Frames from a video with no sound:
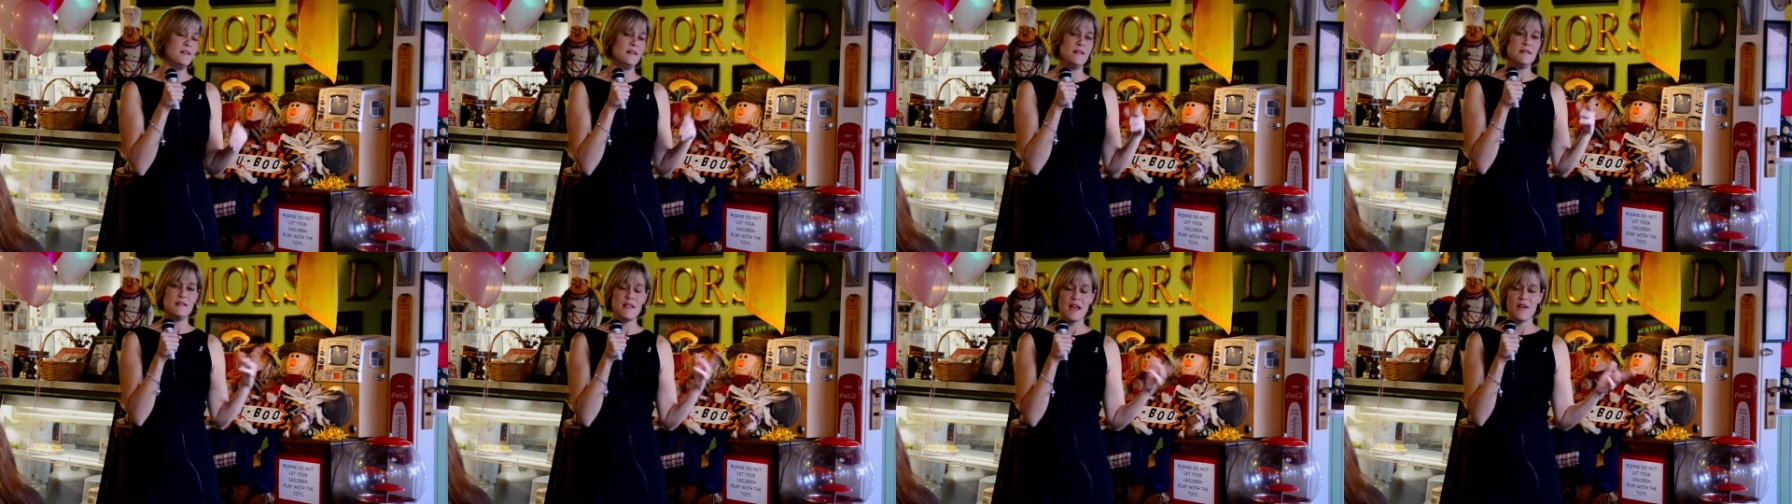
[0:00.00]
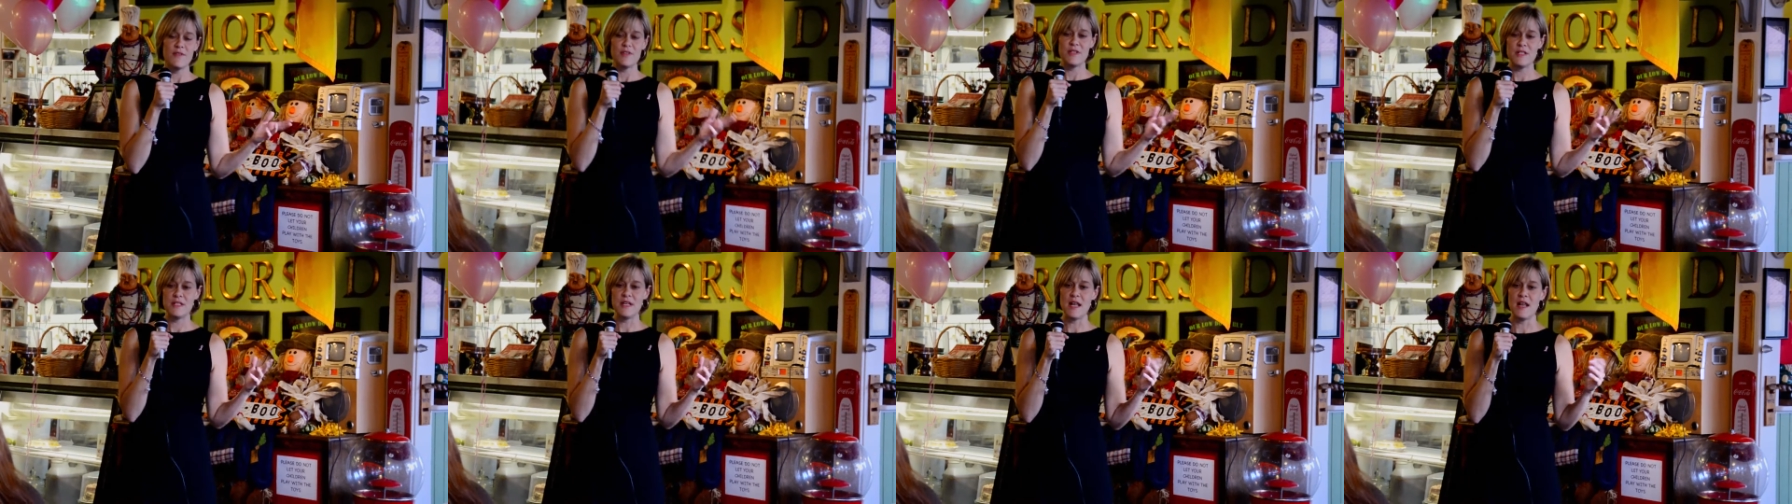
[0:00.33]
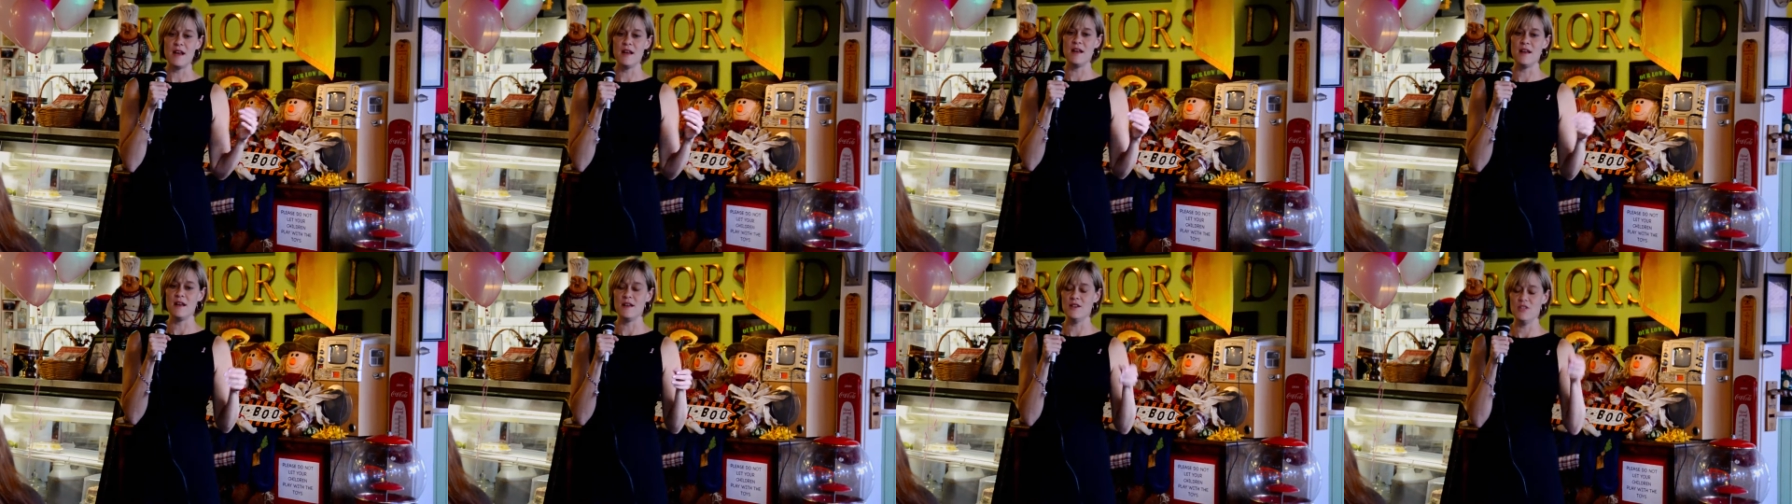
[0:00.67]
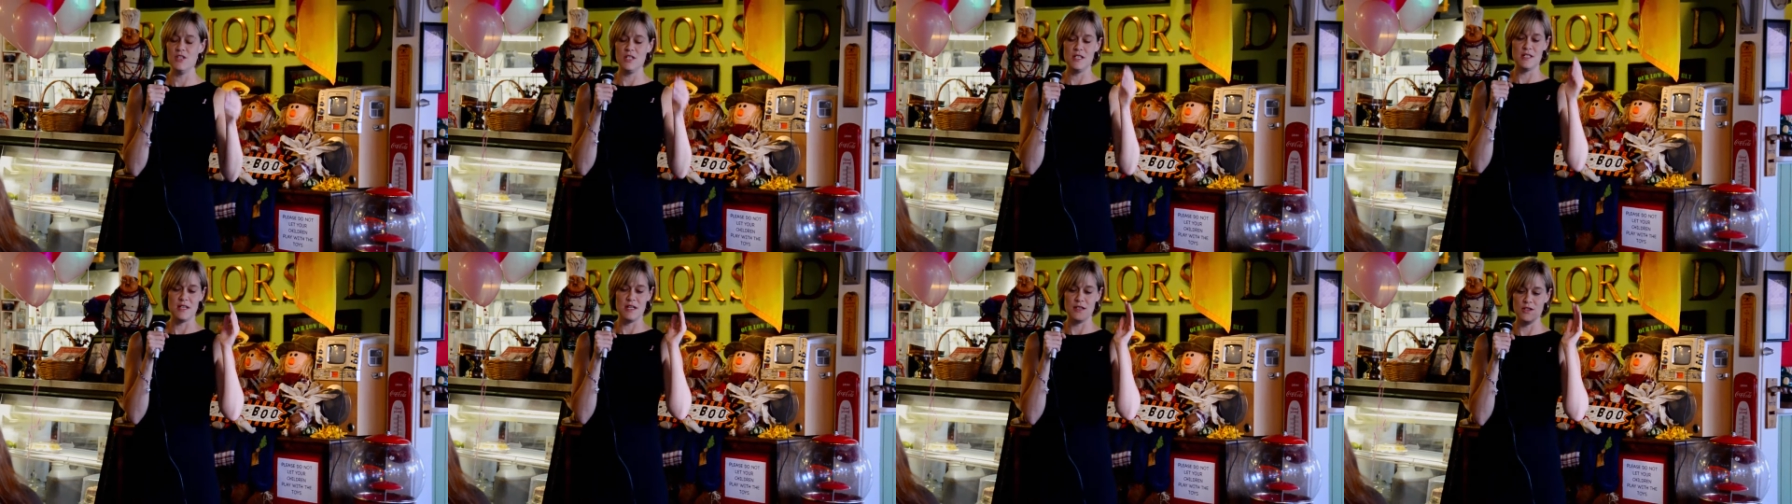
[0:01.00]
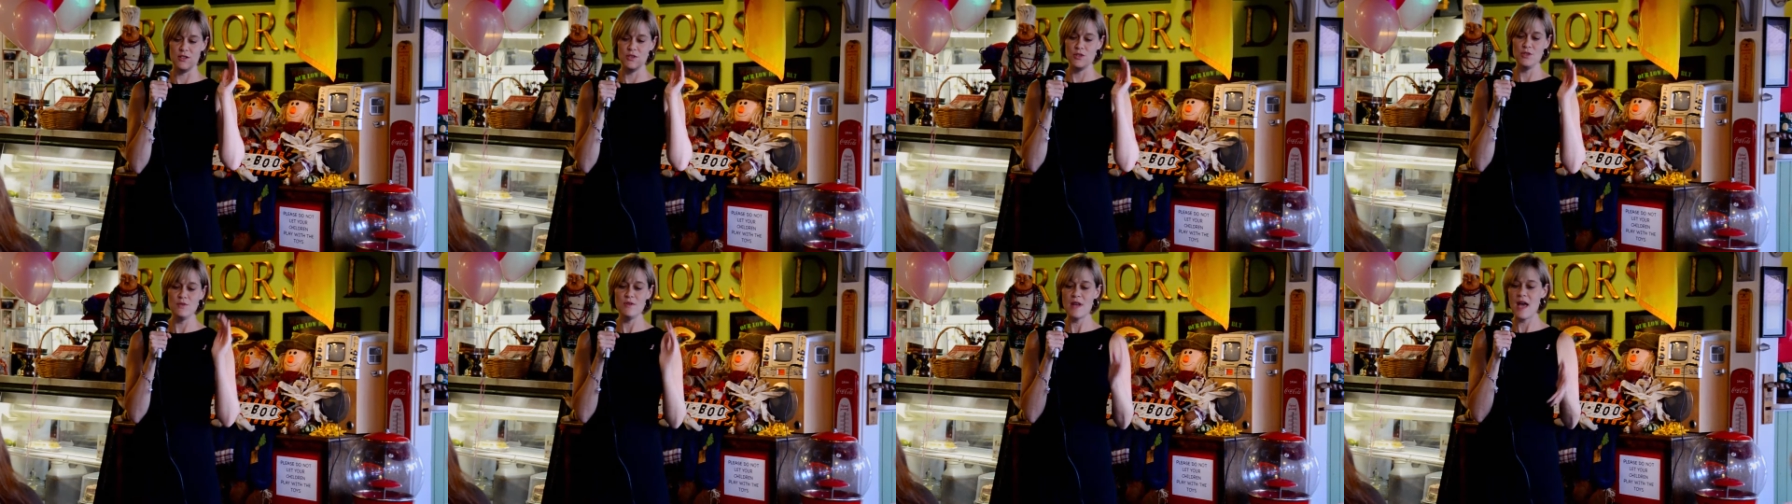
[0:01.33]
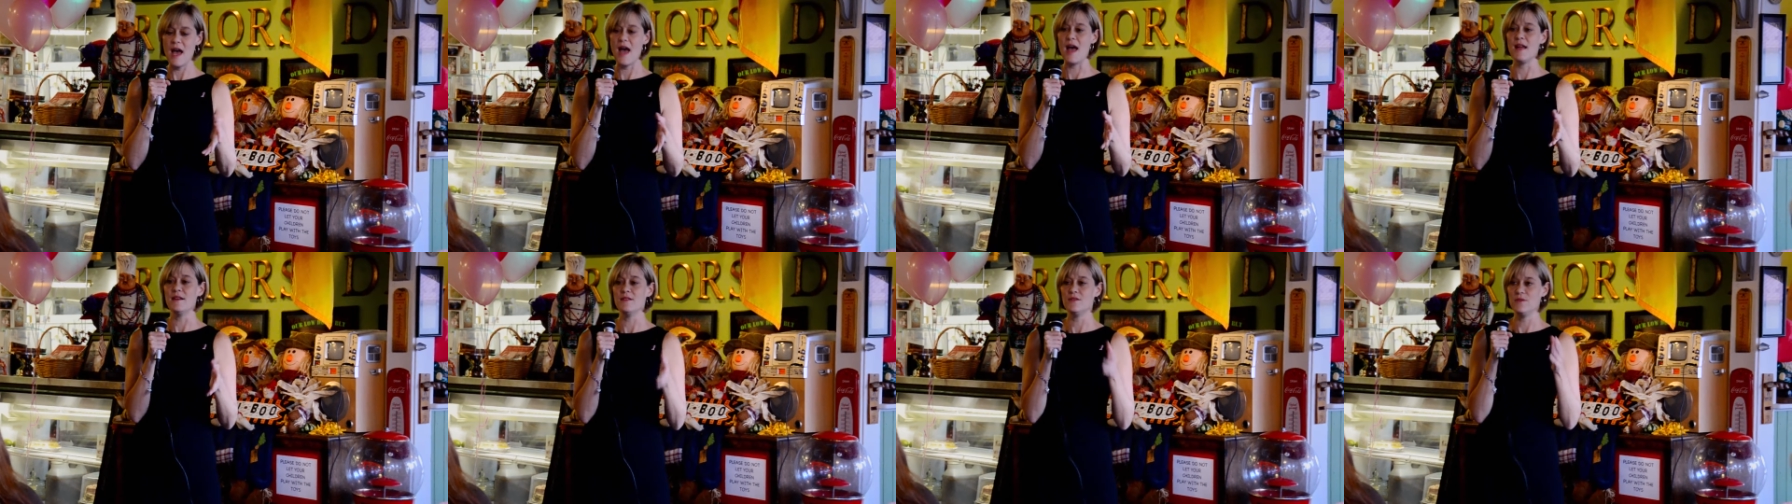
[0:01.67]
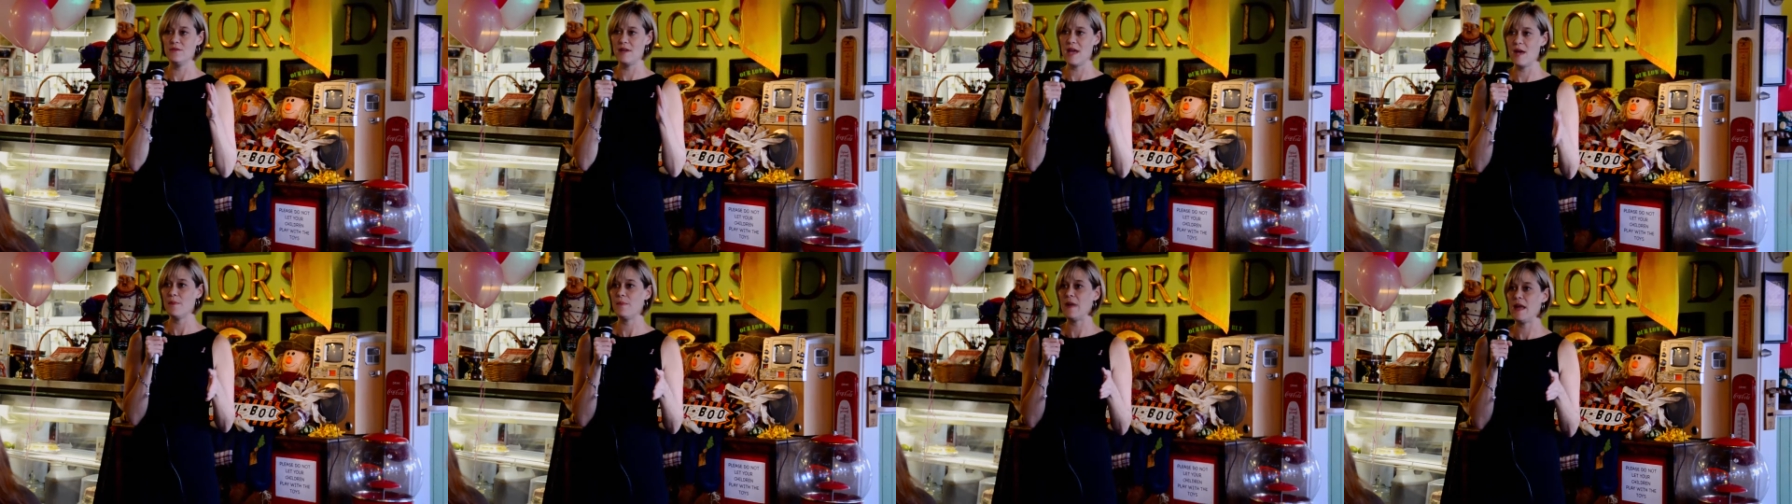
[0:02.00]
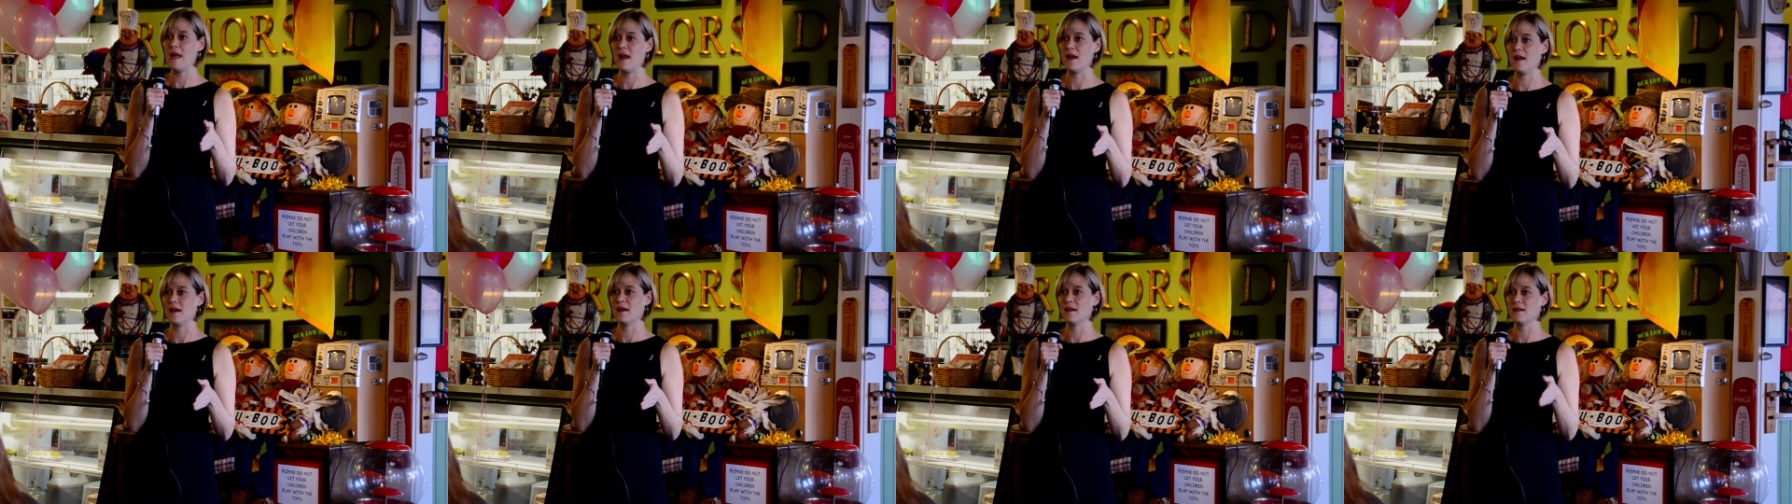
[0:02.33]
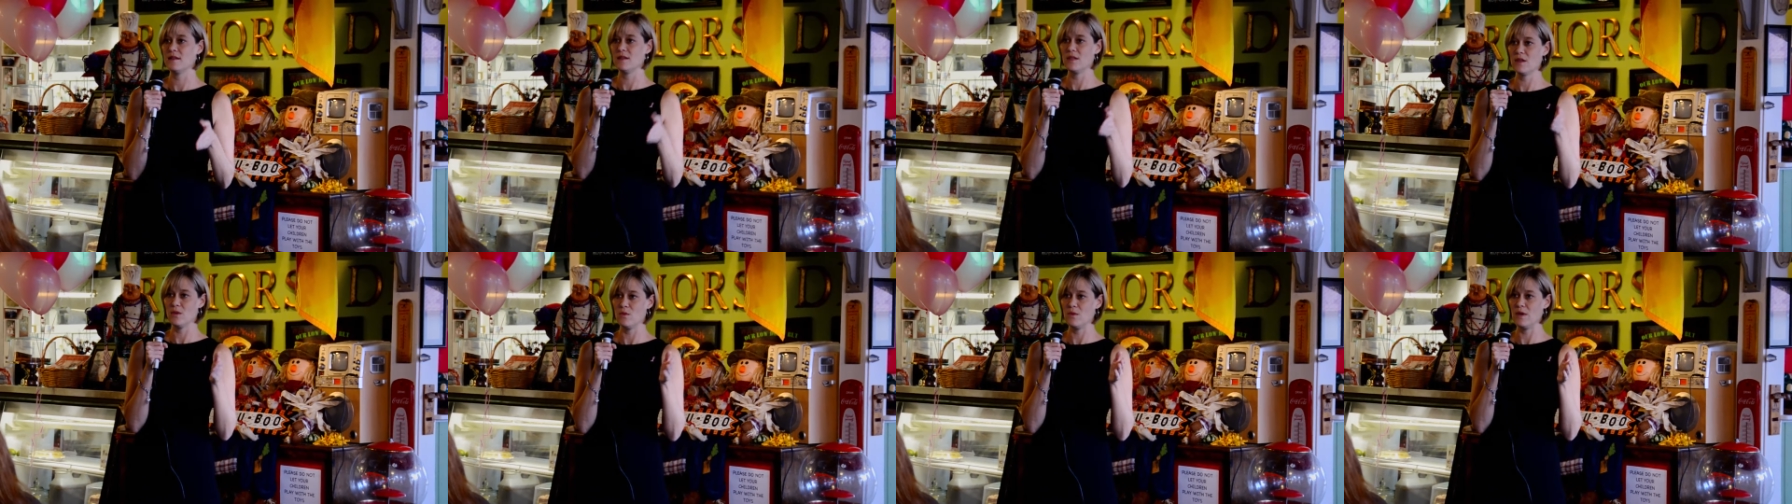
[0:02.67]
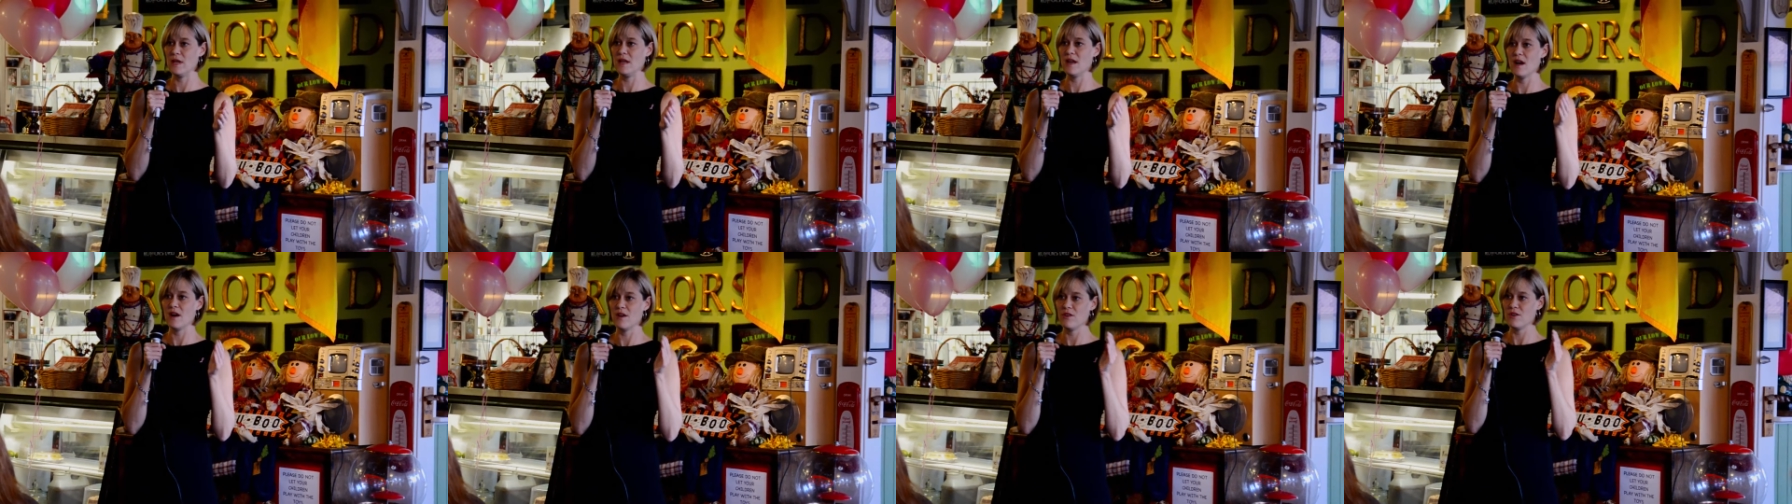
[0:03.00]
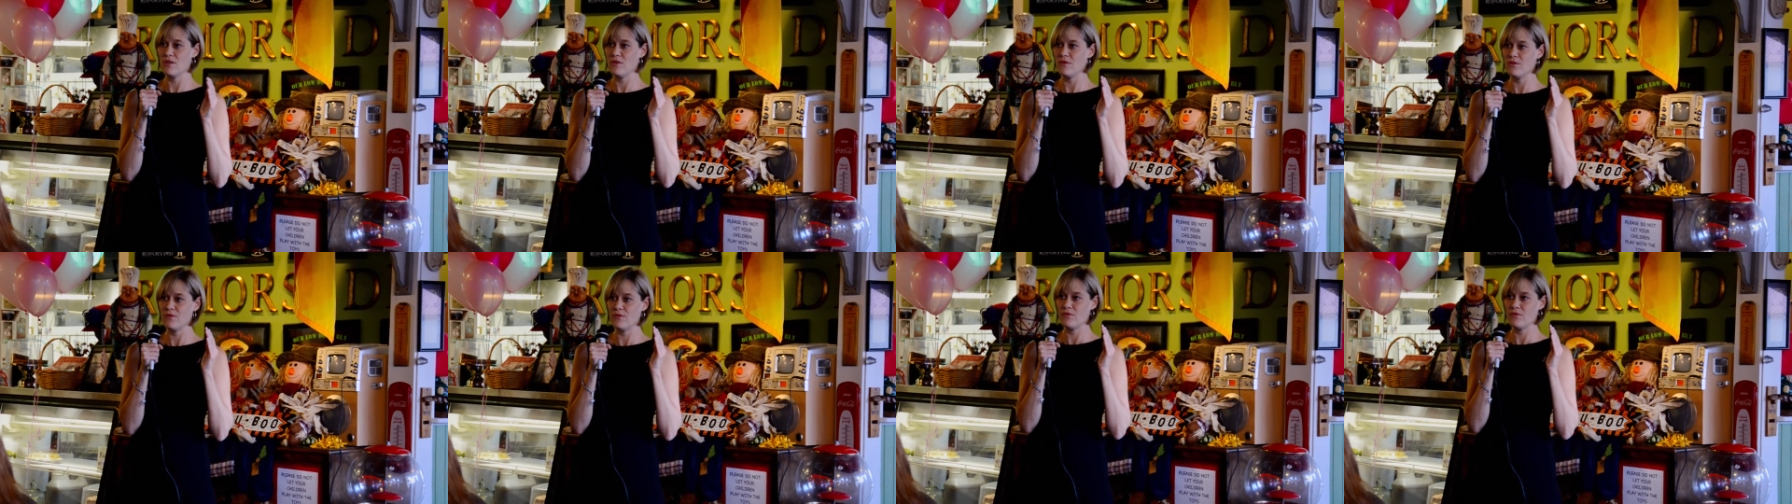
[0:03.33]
and devastated, and she said, do not panic until we are